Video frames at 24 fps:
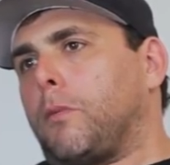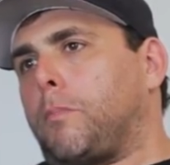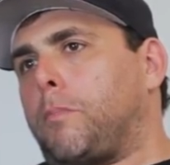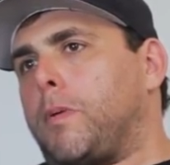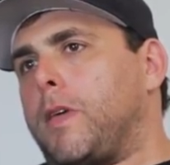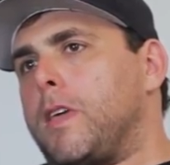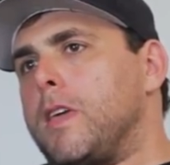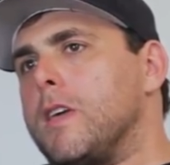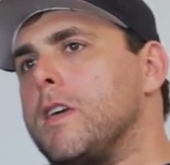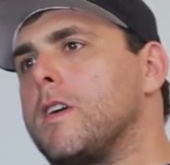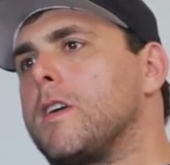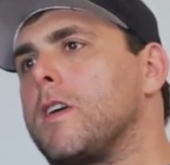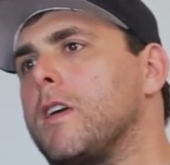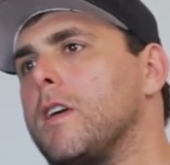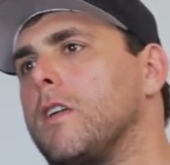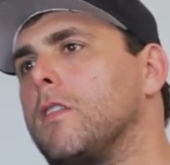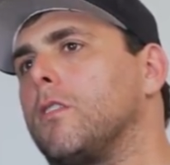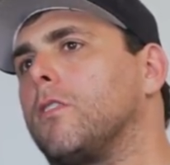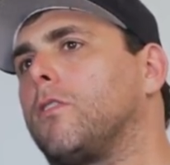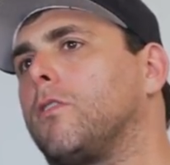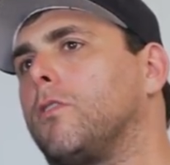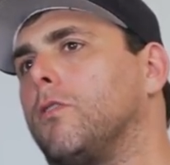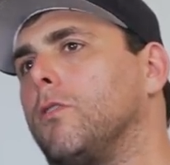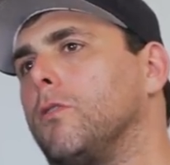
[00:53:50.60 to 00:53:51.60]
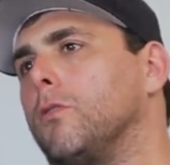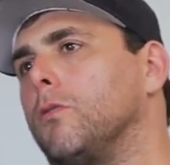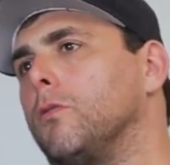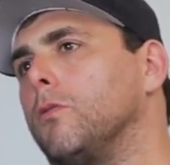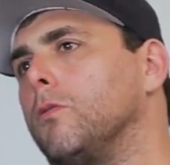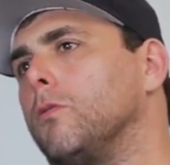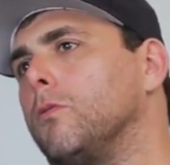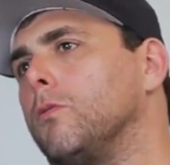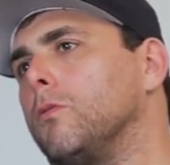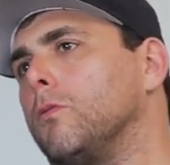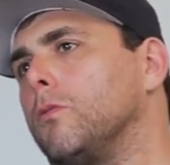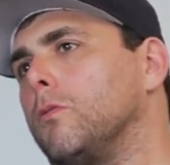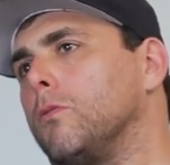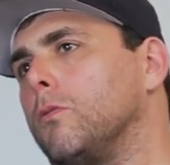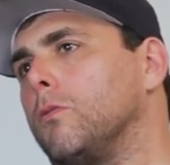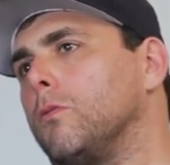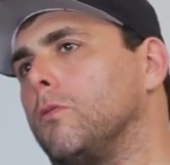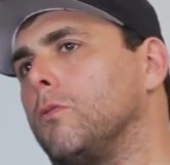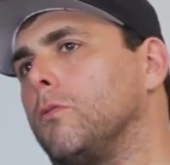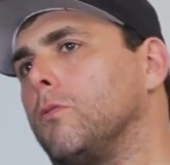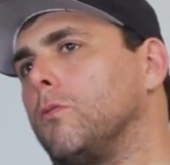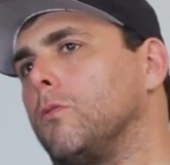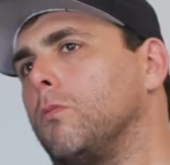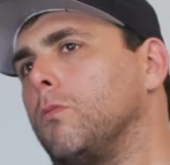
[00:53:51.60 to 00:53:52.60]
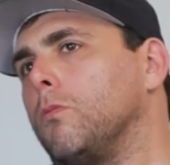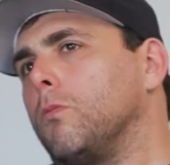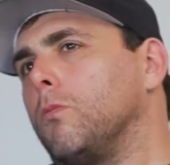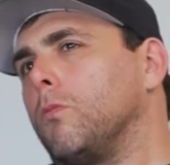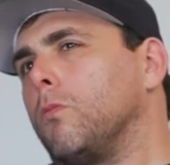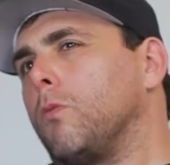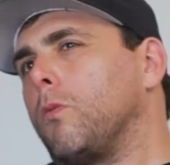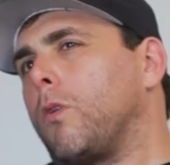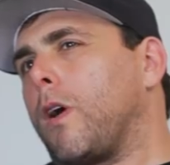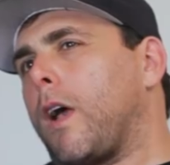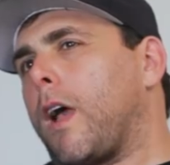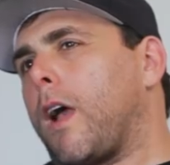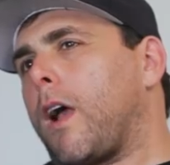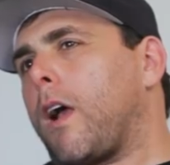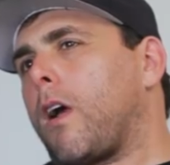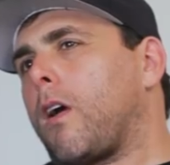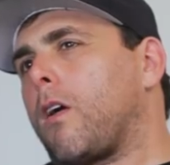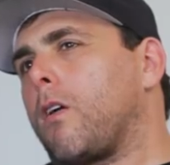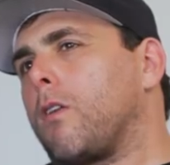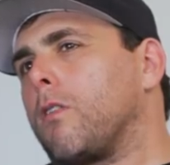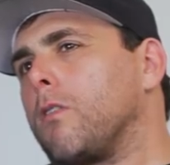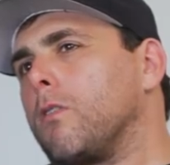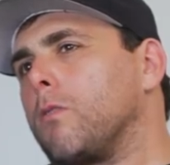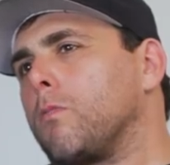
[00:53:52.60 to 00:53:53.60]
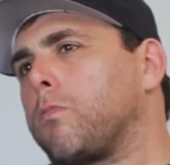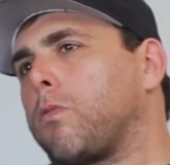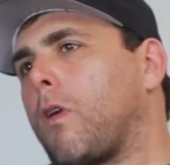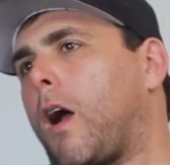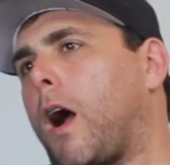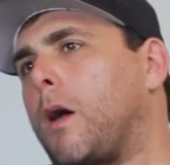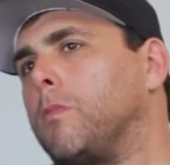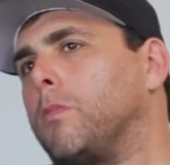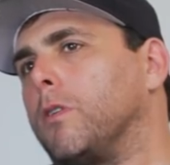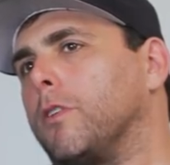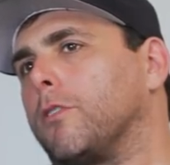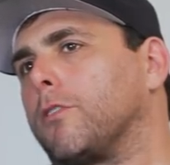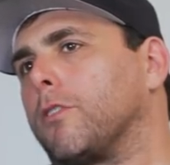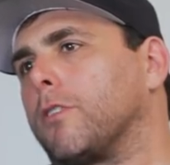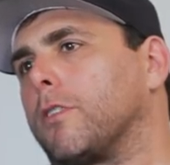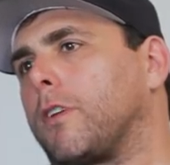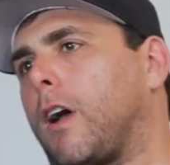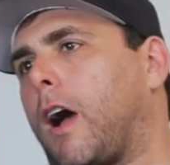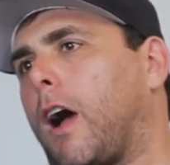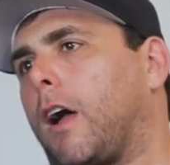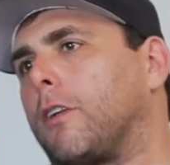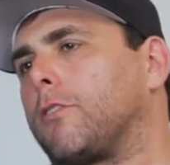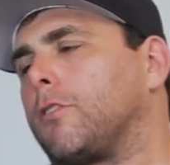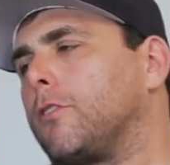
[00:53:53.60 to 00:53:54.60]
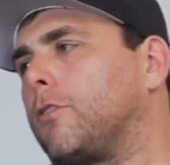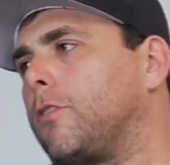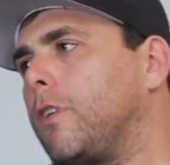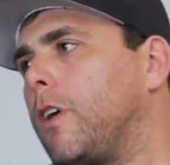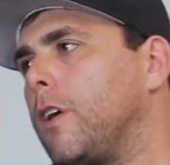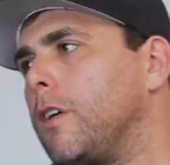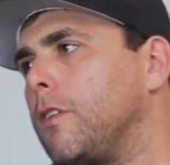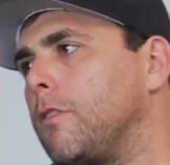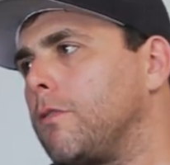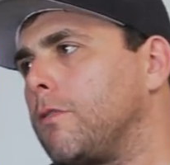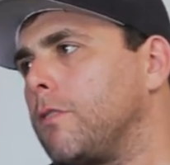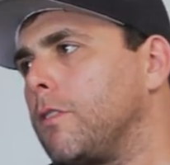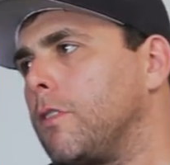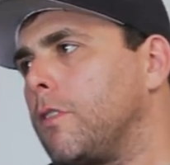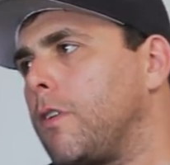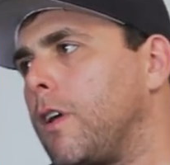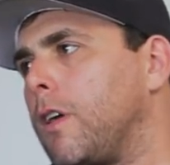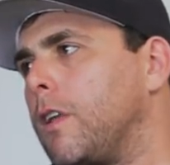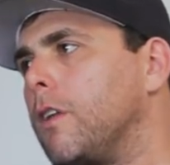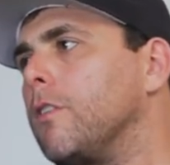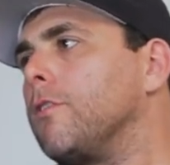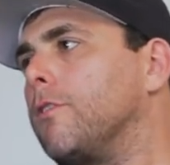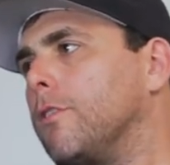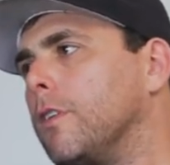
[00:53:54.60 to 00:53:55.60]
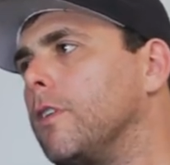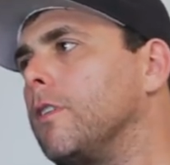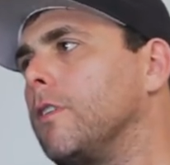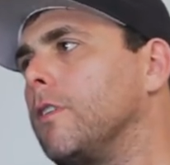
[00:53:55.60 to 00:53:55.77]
peek into where you probably should concentrate your energy.